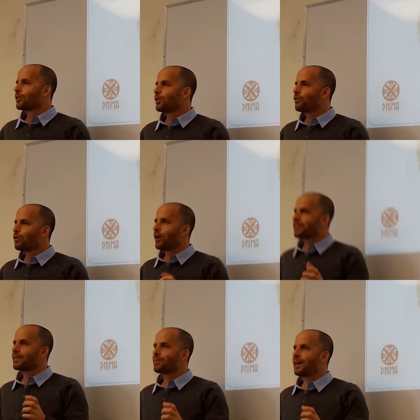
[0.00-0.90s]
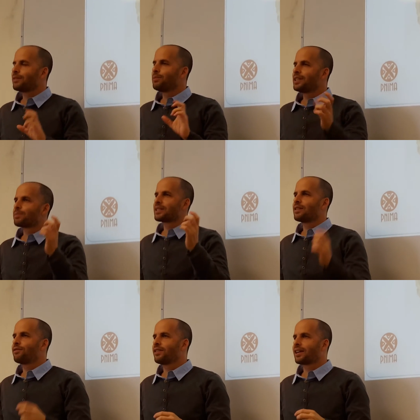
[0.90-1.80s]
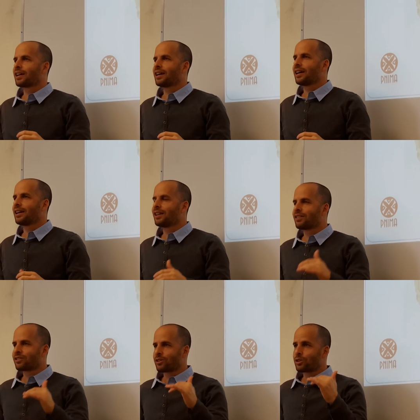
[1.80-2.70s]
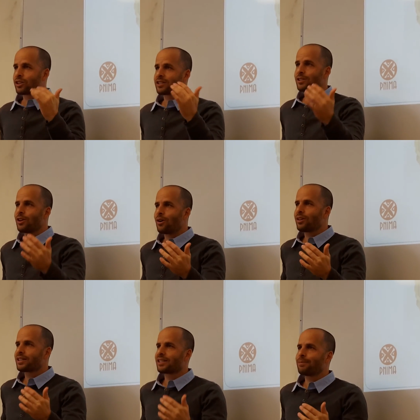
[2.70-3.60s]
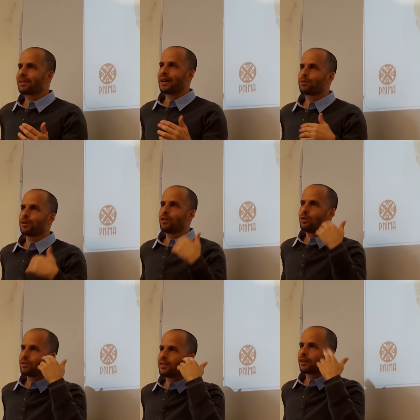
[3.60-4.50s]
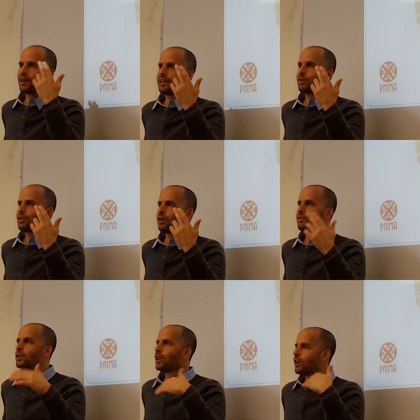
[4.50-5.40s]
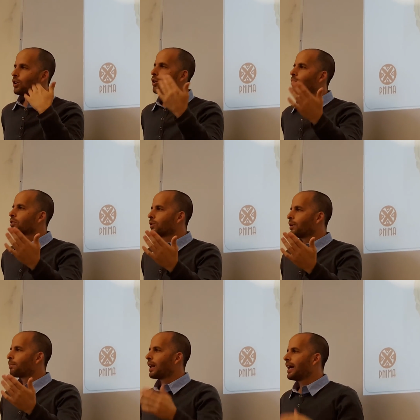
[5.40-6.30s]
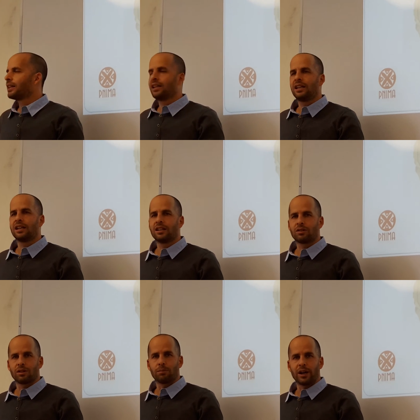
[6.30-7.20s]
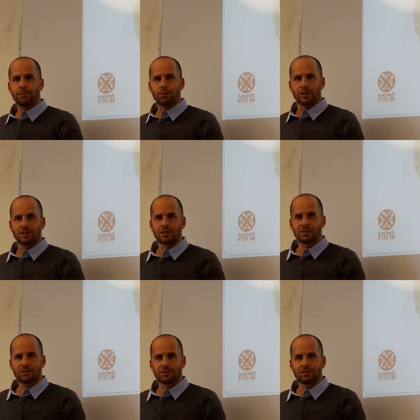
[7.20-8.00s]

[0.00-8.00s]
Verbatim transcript: so if you want to sometimes be specific, uh, so just know that sometimes when you're using the cranial nerves, you also applying the needle into the brain point.